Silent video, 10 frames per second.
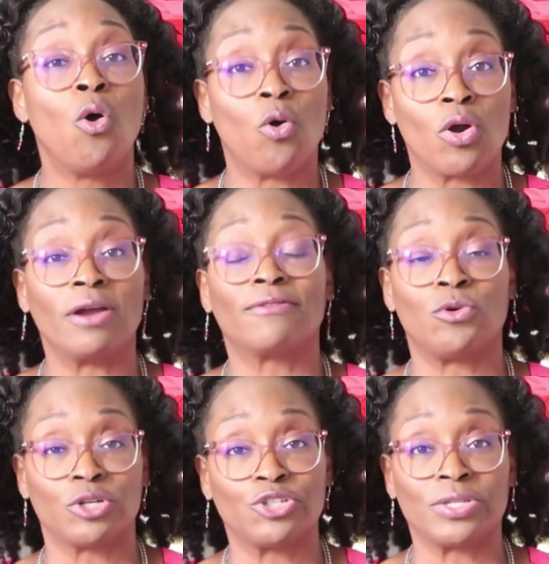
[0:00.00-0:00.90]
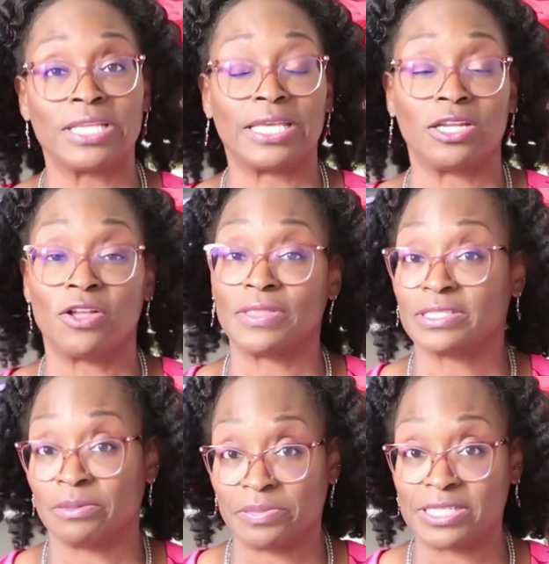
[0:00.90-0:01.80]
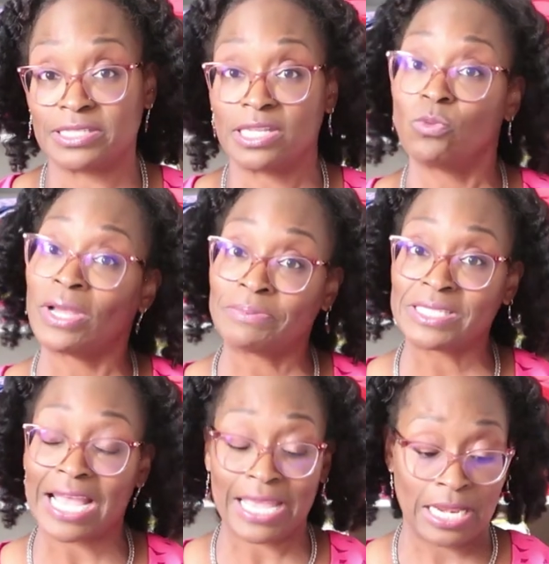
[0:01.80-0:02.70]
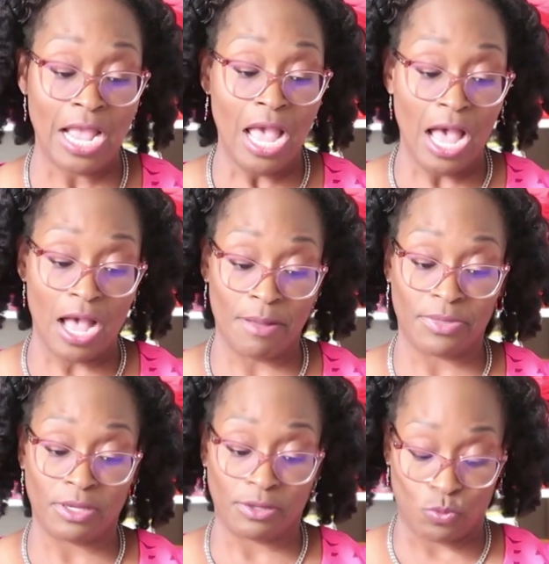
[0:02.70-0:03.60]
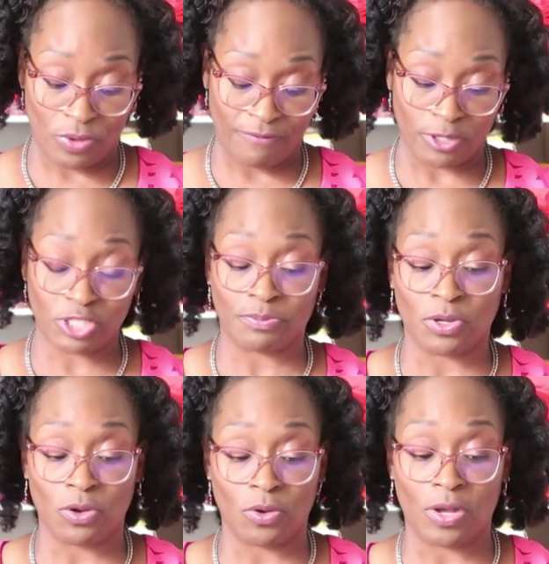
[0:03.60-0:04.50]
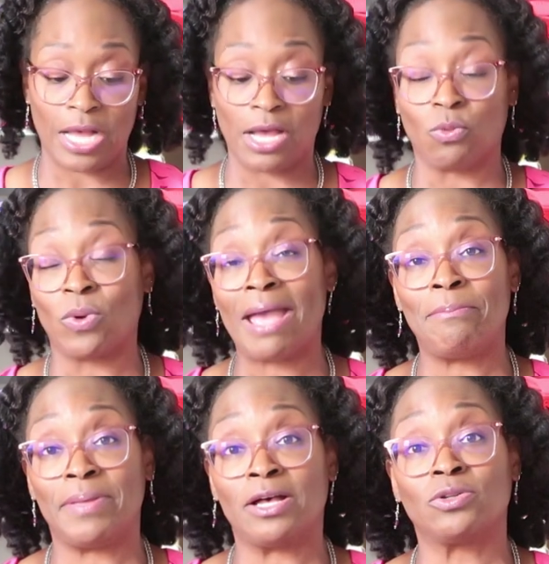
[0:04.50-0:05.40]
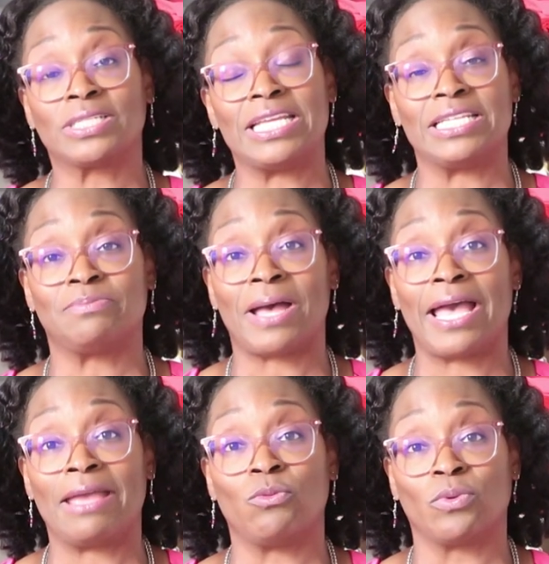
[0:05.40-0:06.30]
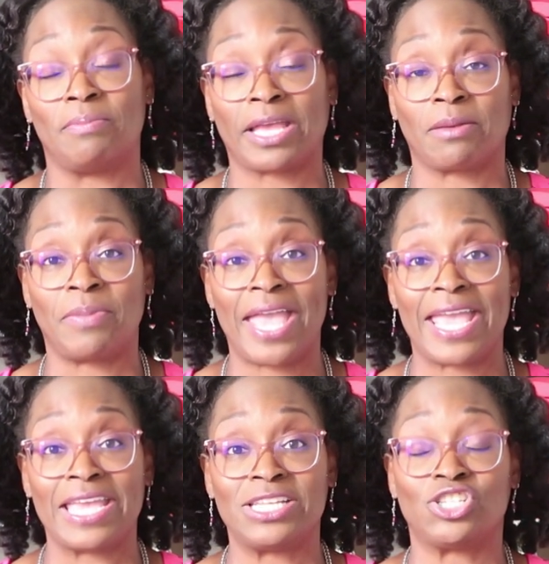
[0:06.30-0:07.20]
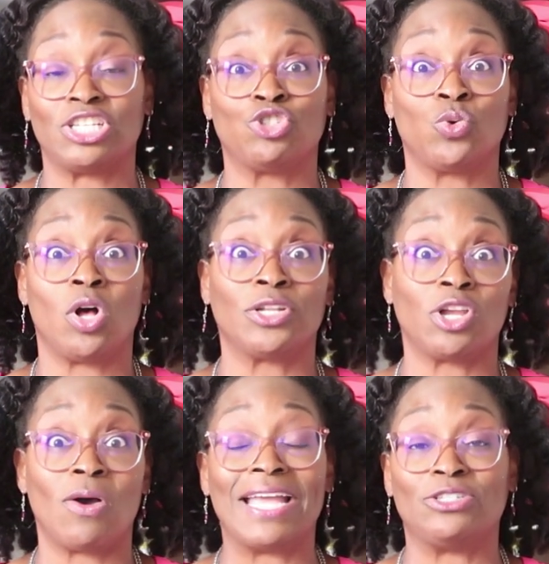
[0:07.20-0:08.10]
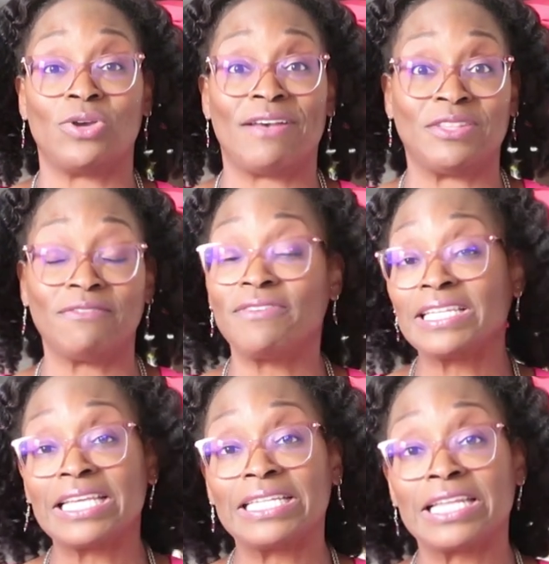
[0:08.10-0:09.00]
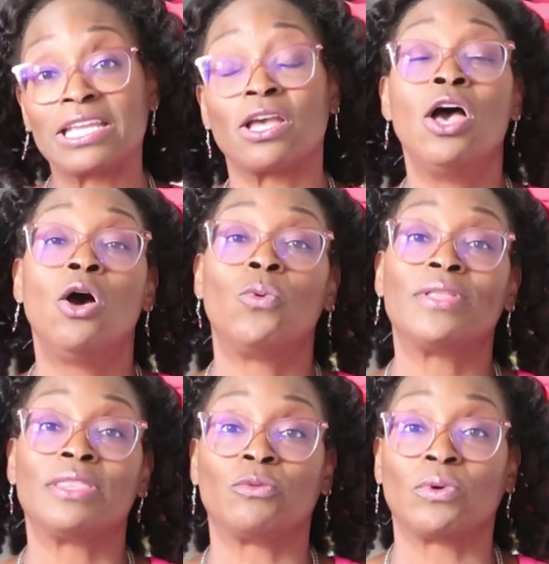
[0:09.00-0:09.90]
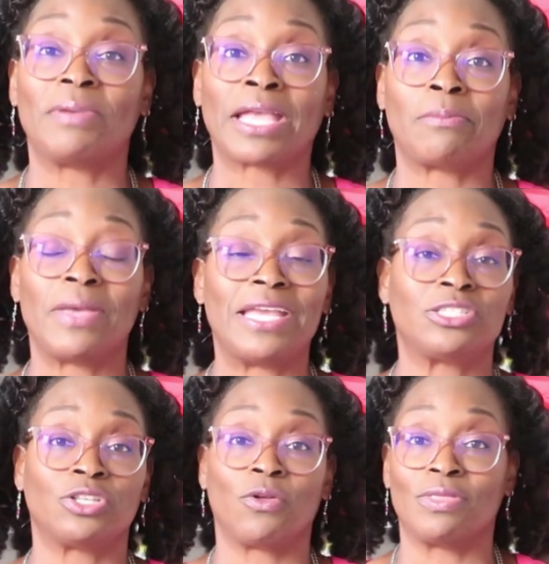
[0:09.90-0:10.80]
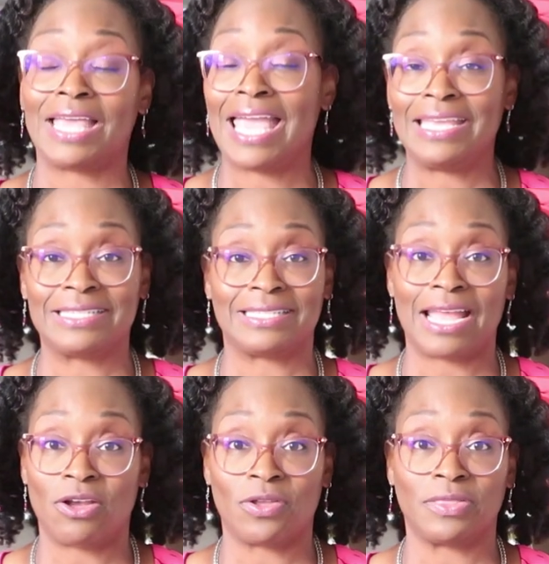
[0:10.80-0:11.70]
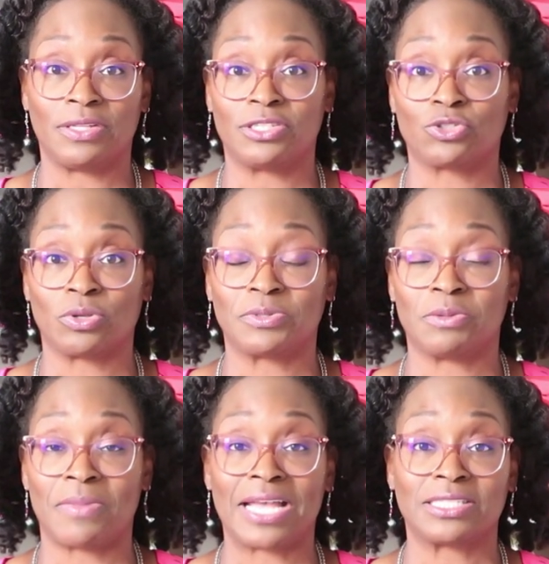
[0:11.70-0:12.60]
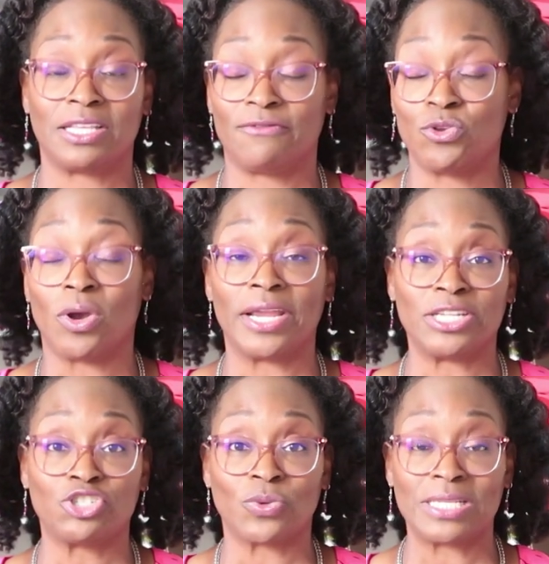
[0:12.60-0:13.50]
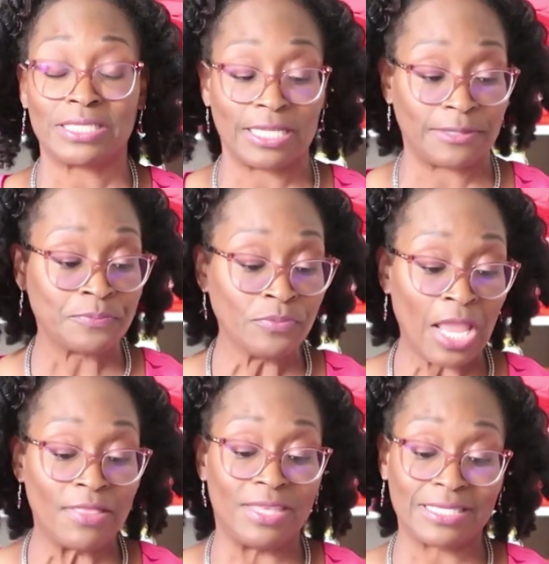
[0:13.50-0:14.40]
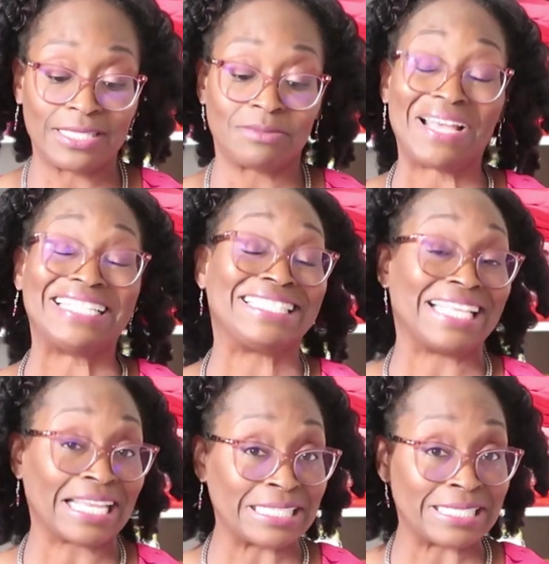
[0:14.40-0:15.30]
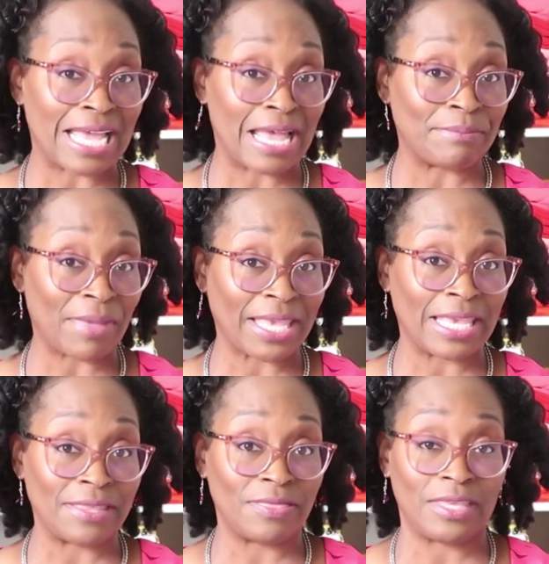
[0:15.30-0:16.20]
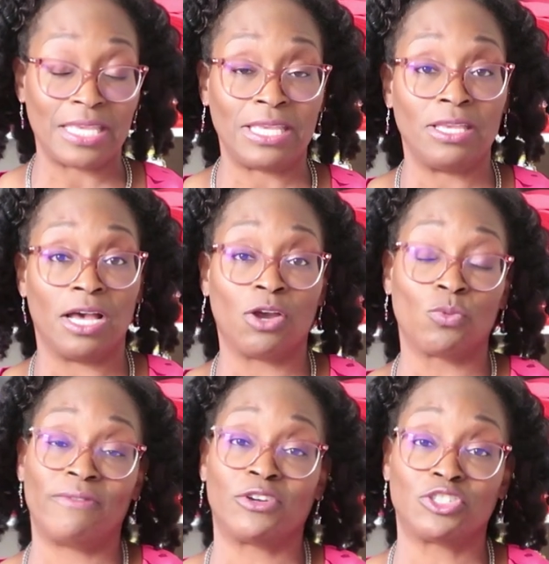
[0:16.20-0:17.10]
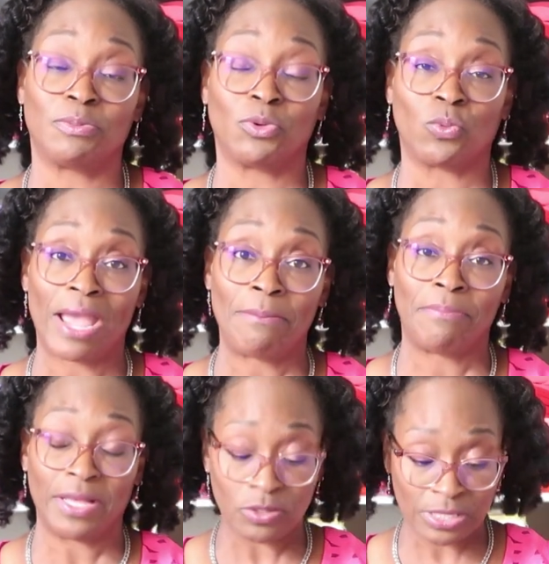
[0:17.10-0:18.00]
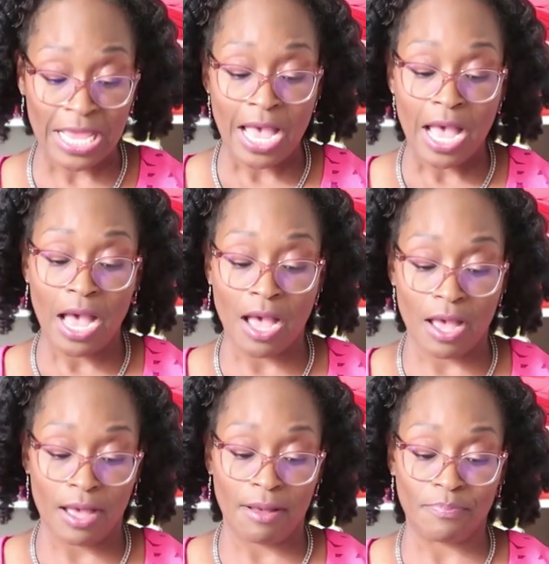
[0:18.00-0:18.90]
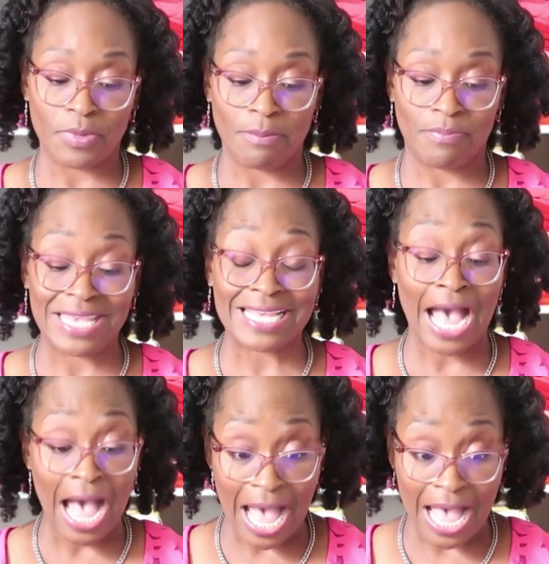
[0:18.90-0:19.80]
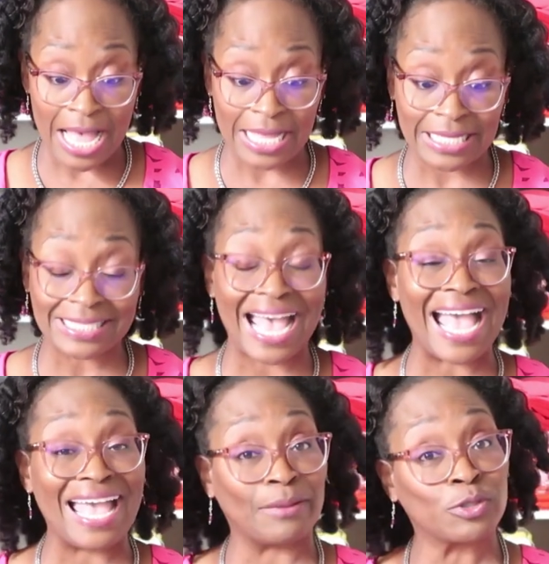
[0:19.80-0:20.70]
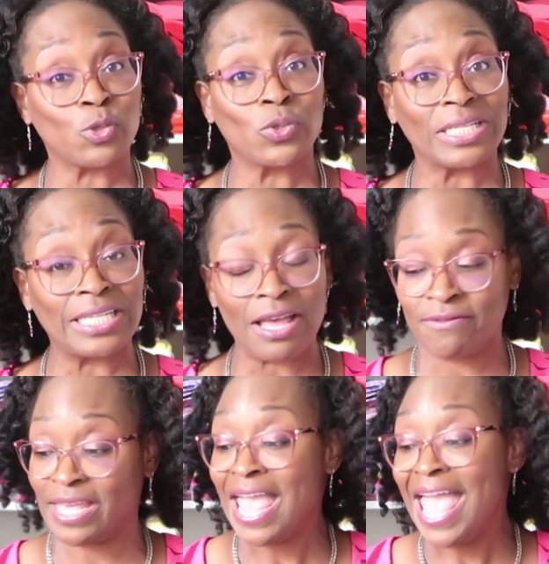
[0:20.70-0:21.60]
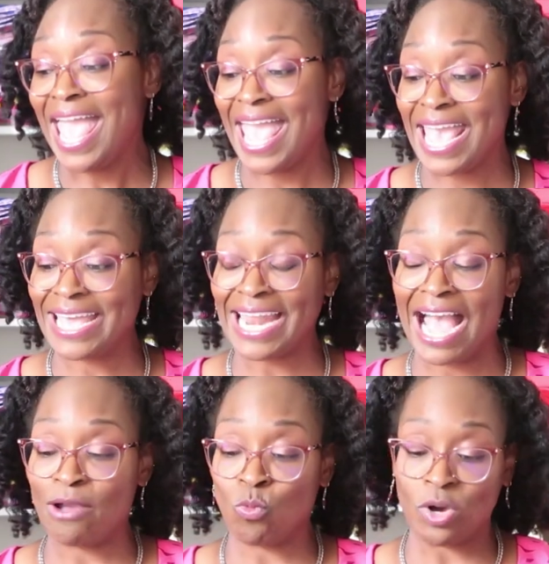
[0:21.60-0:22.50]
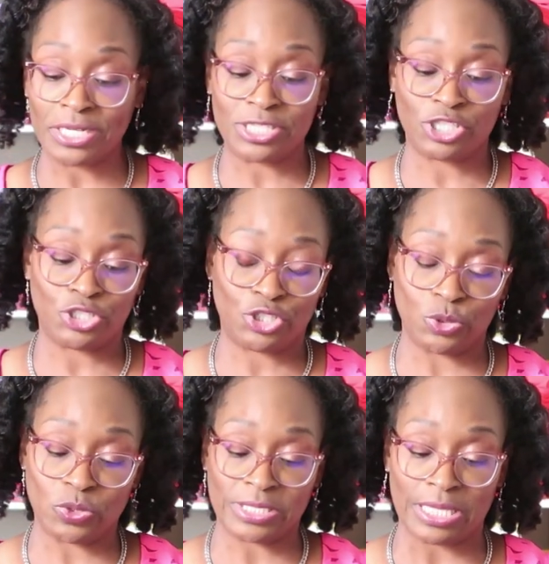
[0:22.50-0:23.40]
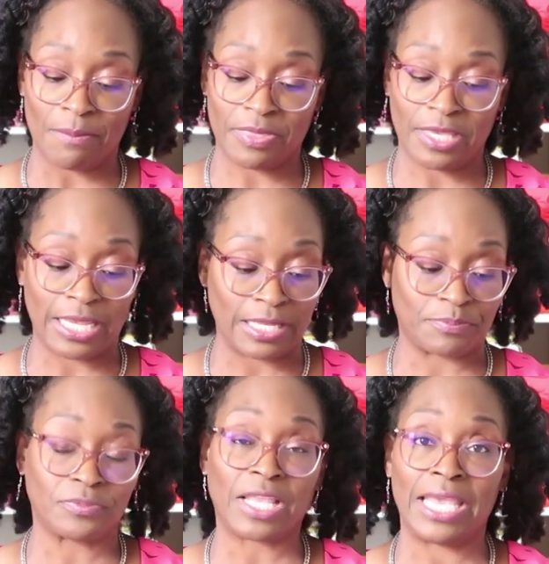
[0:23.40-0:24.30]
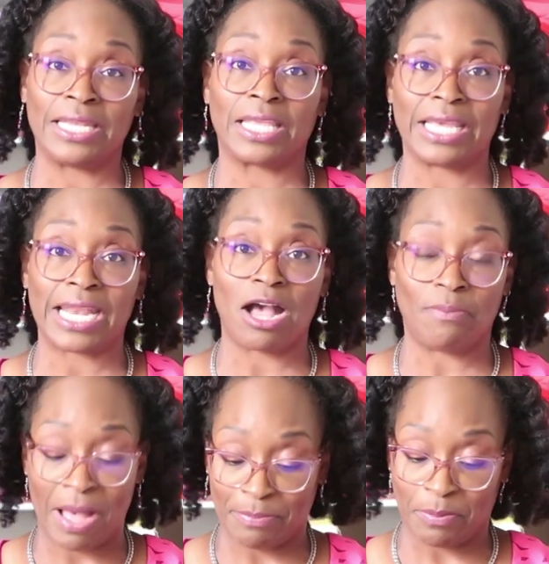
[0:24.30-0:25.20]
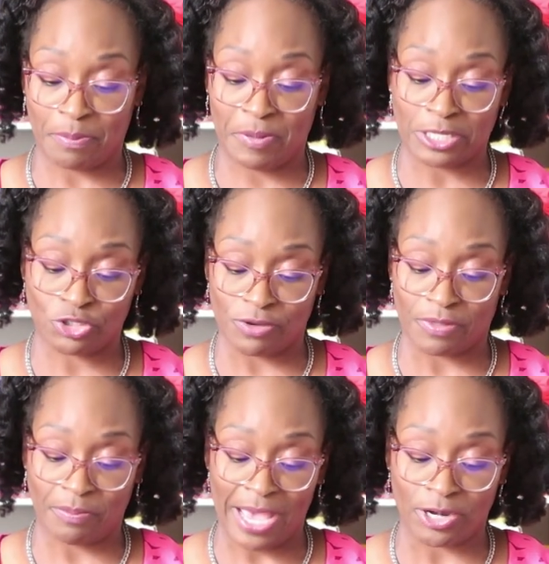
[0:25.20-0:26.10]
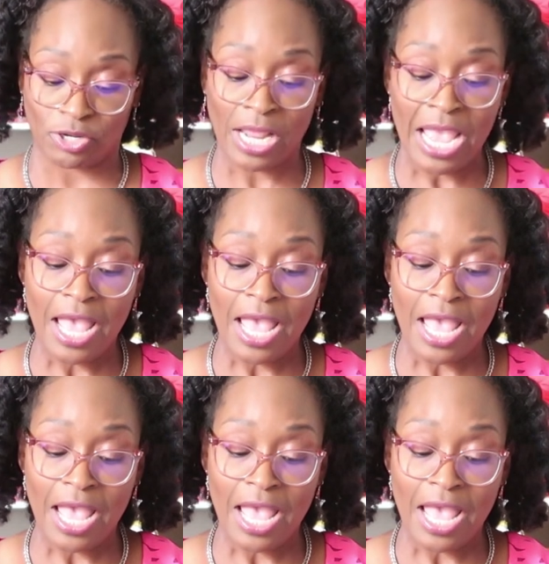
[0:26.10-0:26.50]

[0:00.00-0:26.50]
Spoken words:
Or of course you can get it on the Simplicity website. The reversible wrap belt is by Rebecca Page. As you all know, I do have an affiliate link with Rebecca Page. So that is down in the description box if you are interested. This is my second time making the reversible wrap belt because I absolutely love it. And I wanted to do something, and again, I'll pop a picture of the pattern.